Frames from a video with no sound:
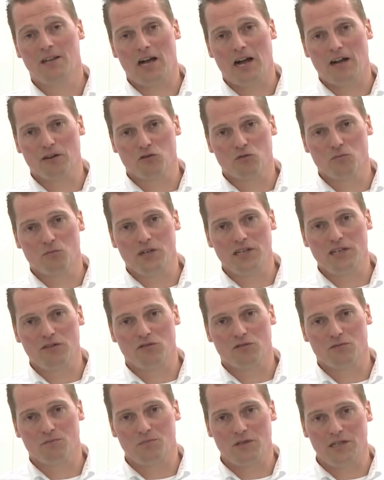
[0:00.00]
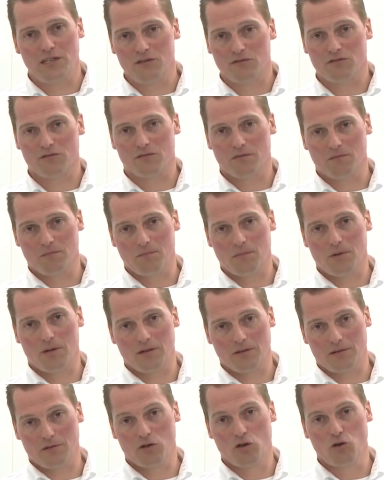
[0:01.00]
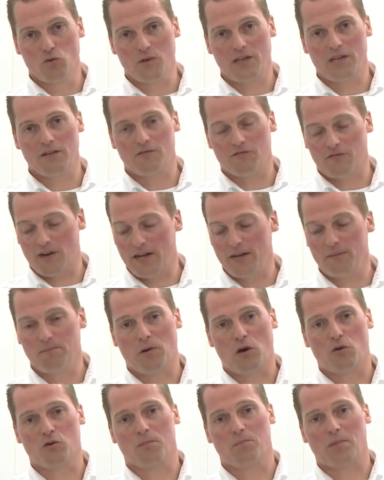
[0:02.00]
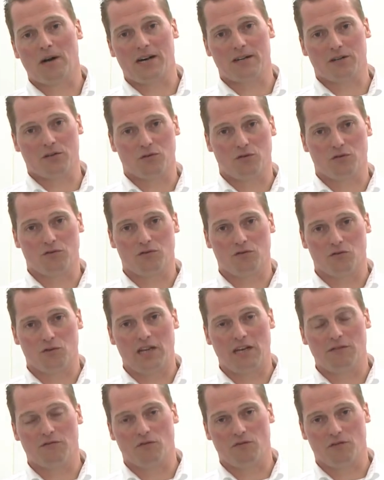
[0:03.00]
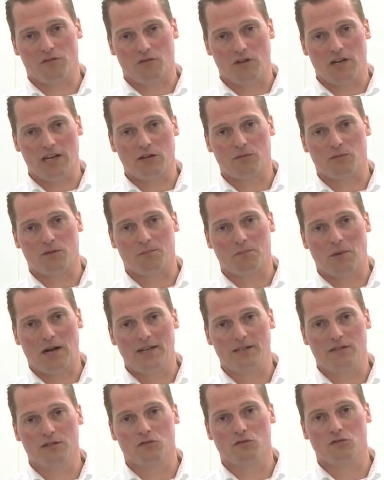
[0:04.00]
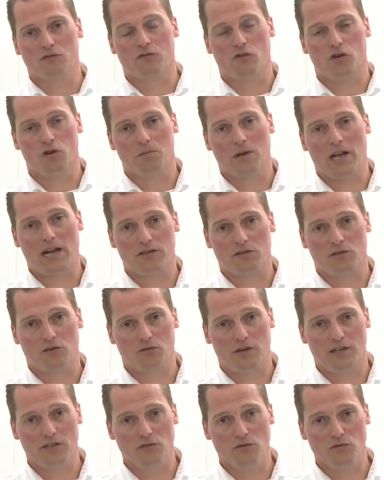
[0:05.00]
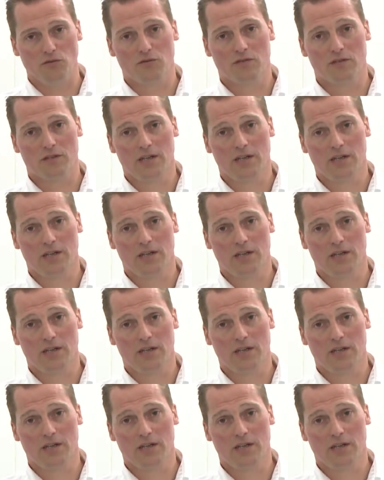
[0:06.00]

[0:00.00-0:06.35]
Agglomeration means gluing fine powder particles together with a liquid binder to form larger granules.